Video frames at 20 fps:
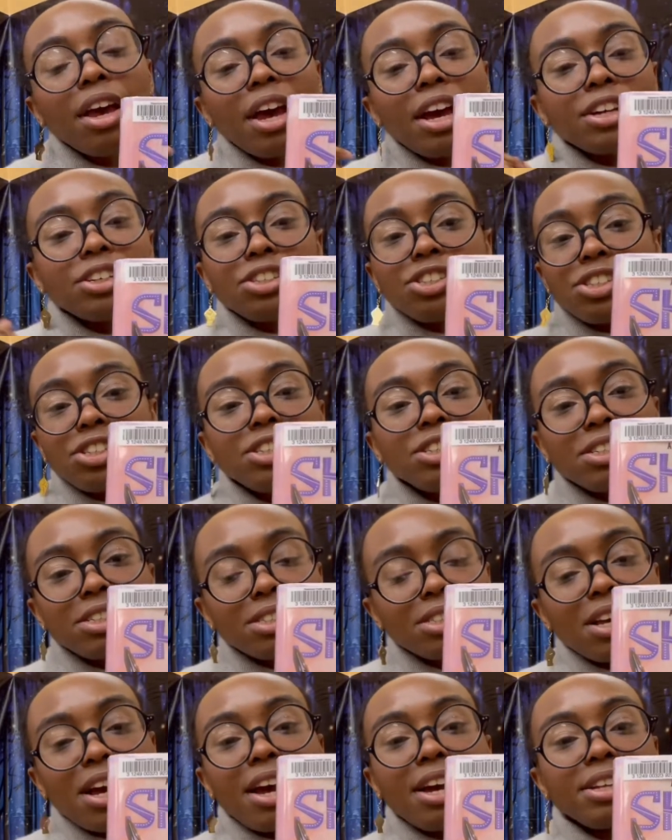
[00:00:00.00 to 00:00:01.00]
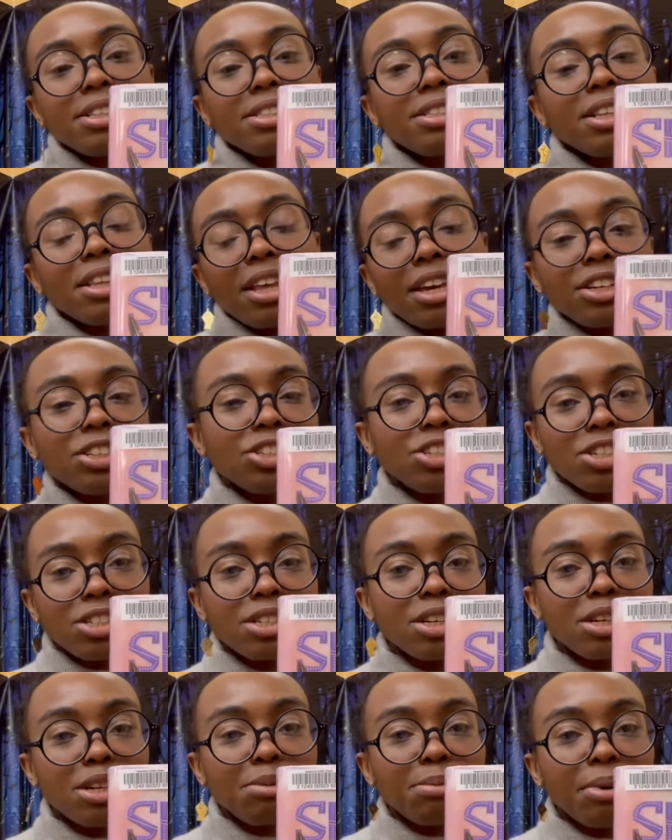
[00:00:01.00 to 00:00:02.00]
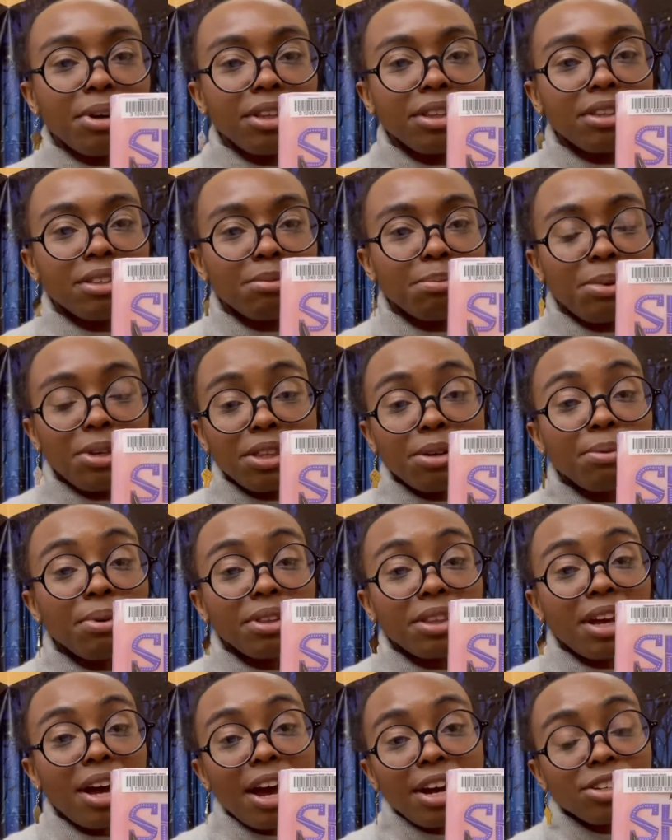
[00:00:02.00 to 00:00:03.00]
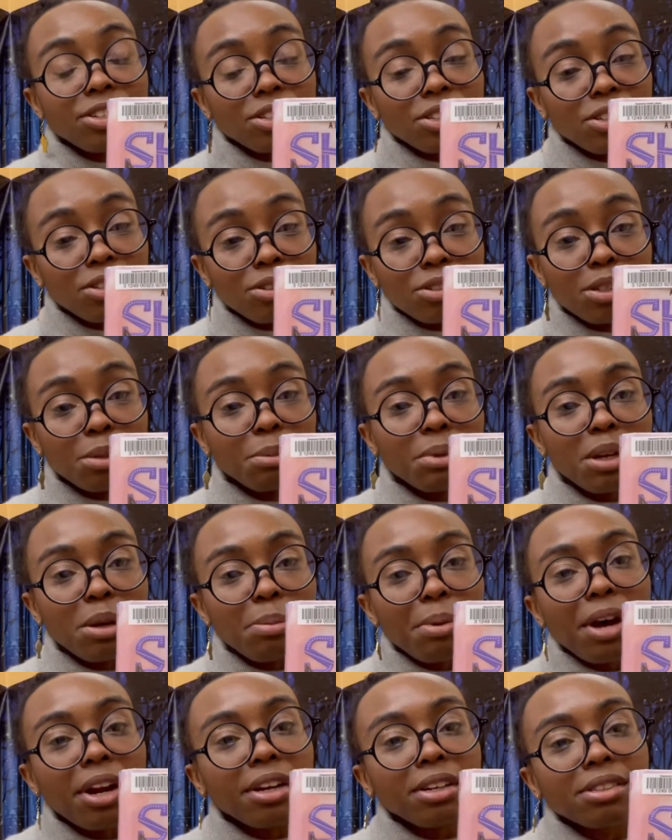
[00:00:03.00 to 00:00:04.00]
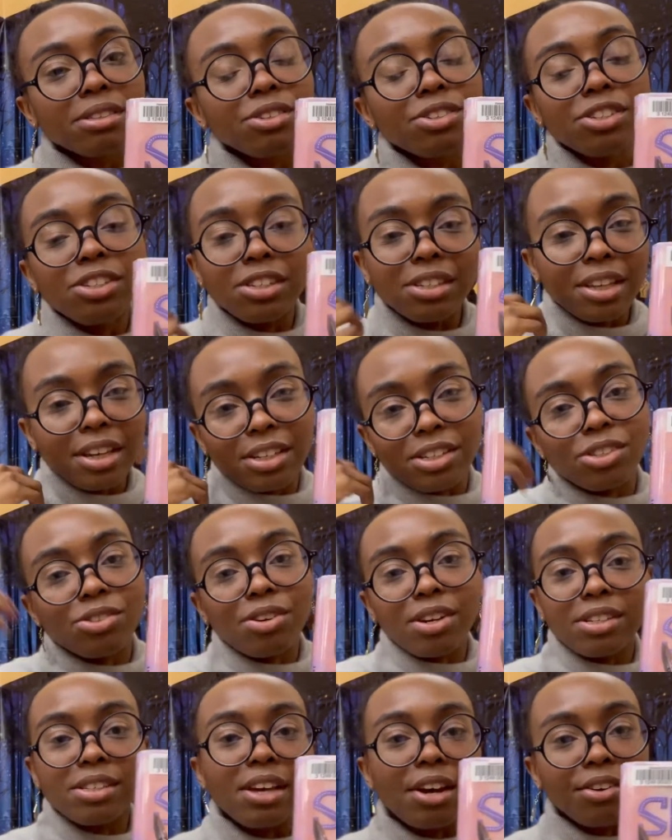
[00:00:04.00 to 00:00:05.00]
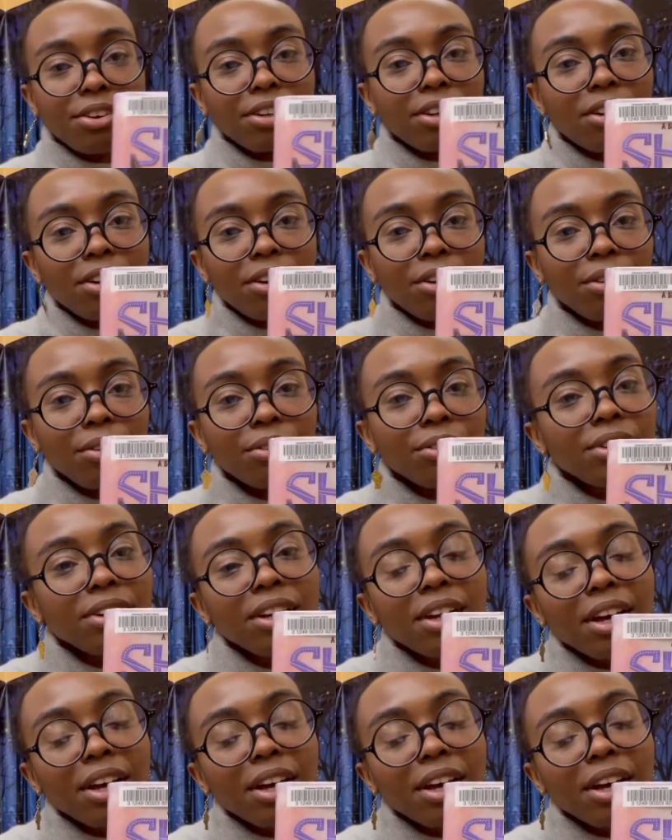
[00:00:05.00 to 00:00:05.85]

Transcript: And she decides that like she's gonna one be the one that actually do something about it. So she like strikes out on her own.